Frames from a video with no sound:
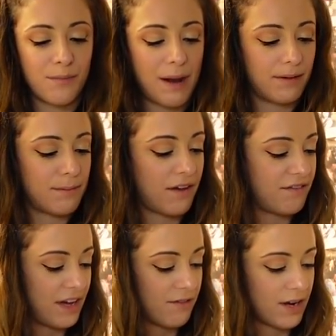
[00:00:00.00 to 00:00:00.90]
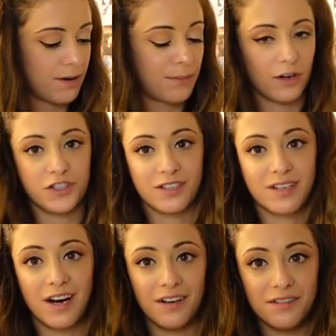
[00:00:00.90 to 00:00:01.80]
probably my favorite purchase
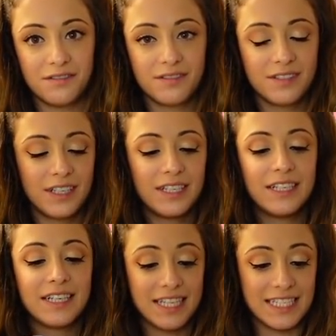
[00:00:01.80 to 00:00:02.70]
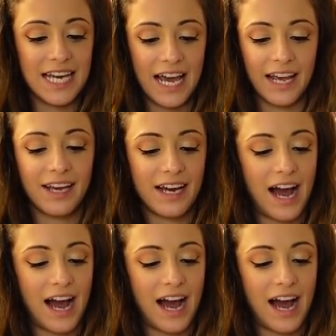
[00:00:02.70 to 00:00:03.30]
of the day.